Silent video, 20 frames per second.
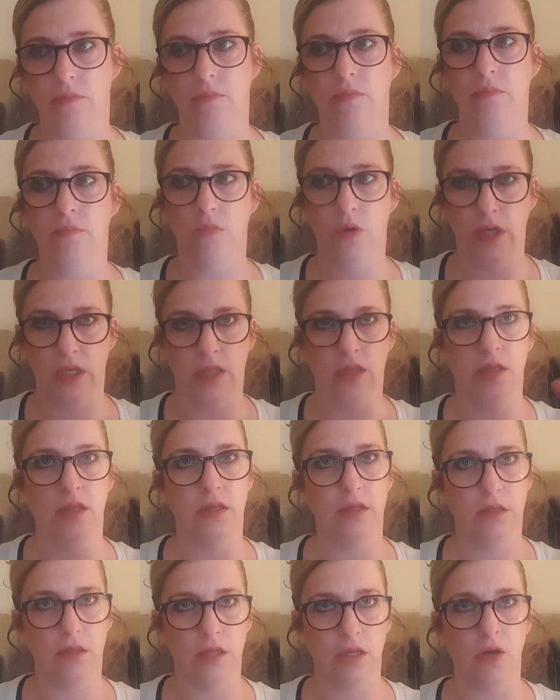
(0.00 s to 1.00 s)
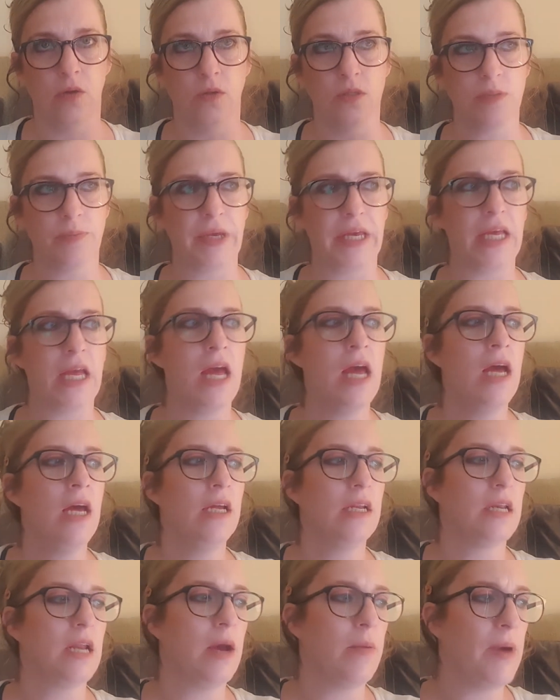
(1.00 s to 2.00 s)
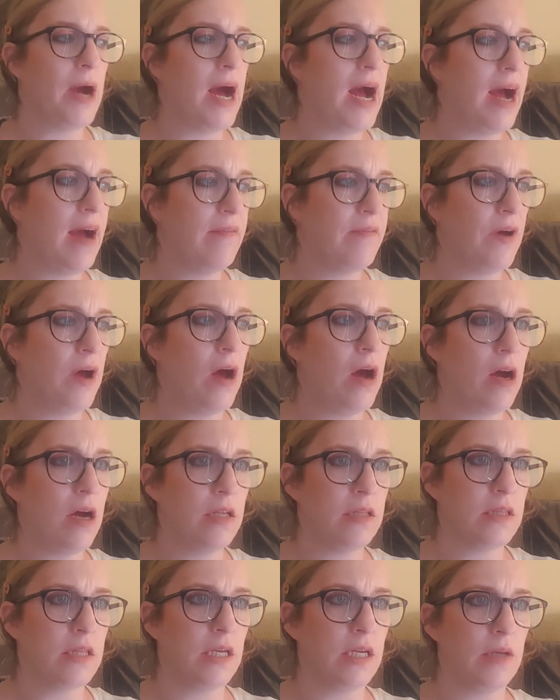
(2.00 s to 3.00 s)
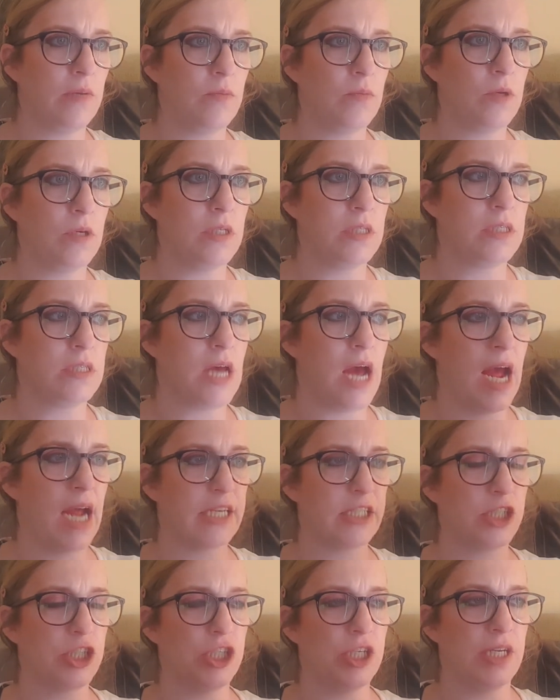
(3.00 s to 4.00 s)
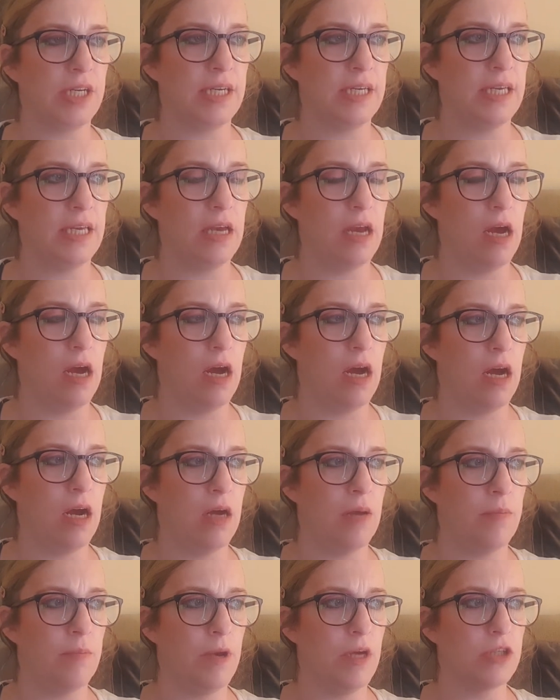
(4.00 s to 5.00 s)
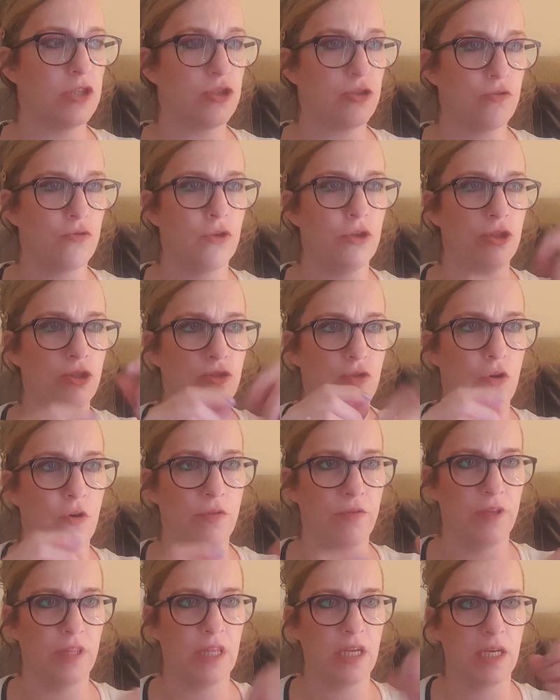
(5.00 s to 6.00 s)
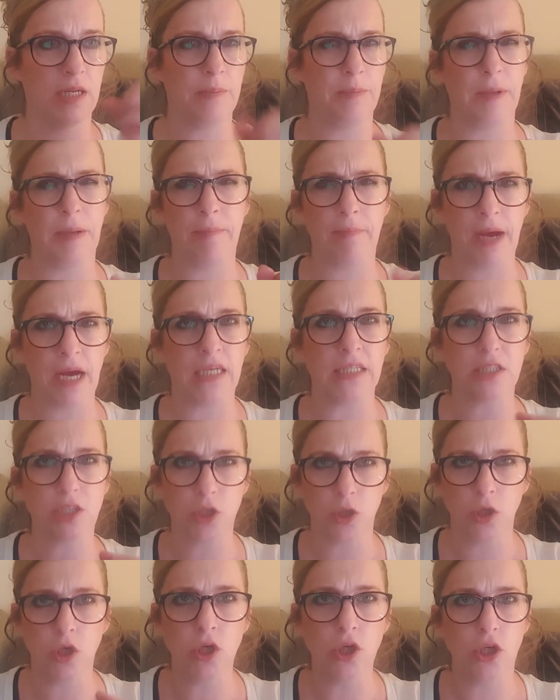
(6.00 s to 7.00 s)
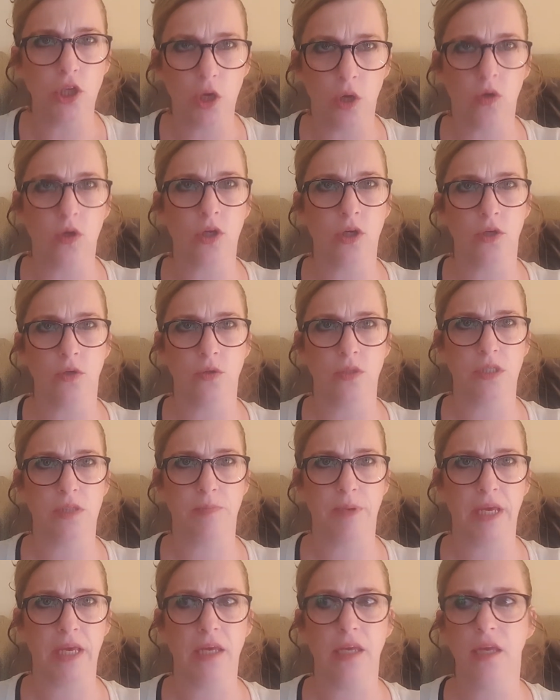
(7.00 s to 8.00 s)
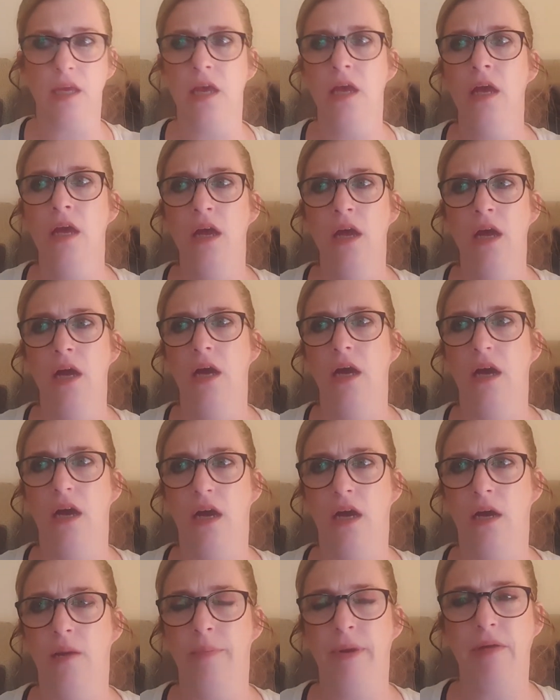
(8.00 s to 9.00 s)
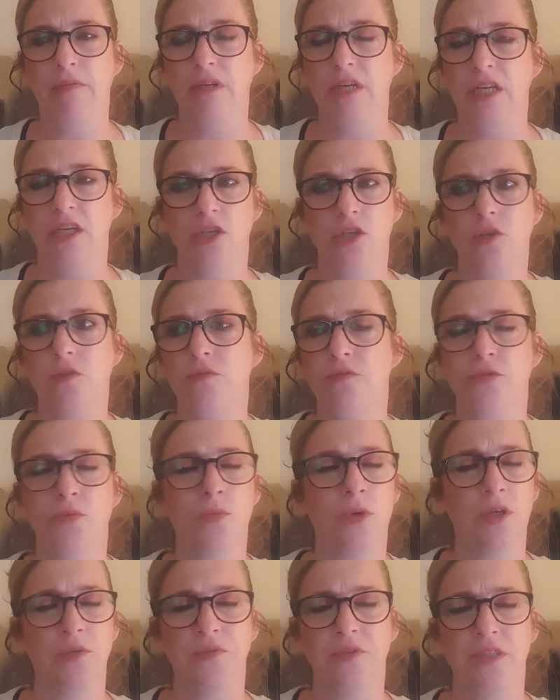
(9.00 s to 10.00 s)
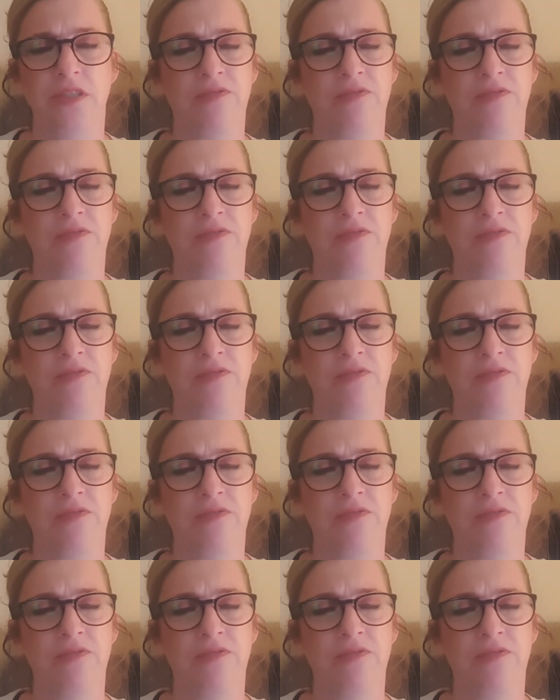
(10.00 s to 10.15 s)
with the ice pick. Now, I have heard that it was actually a screwdriver that had been made to look like an ice pick. Apparently, it had come from one of his